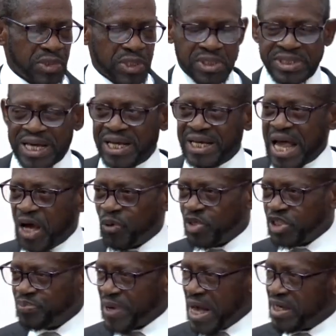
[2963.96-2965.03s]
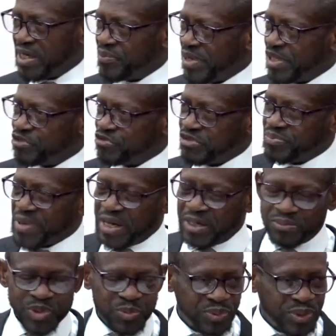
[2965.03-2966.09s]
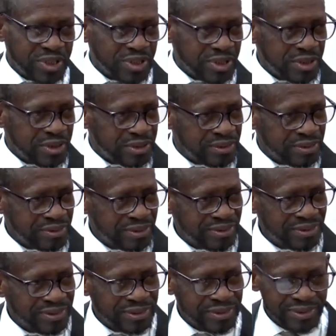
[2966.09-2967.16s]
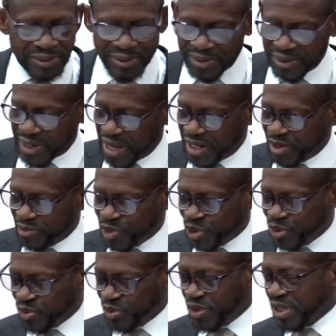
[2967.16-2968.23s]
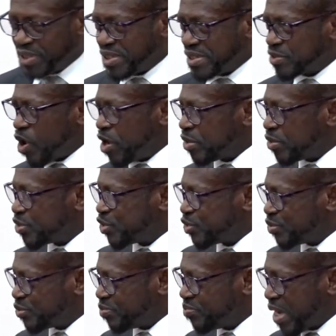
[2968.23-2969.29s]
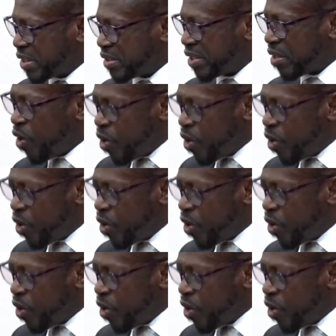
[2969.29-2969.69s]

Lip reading: Is that language parliamentary, Madam Speaker? I am sure it is understood by the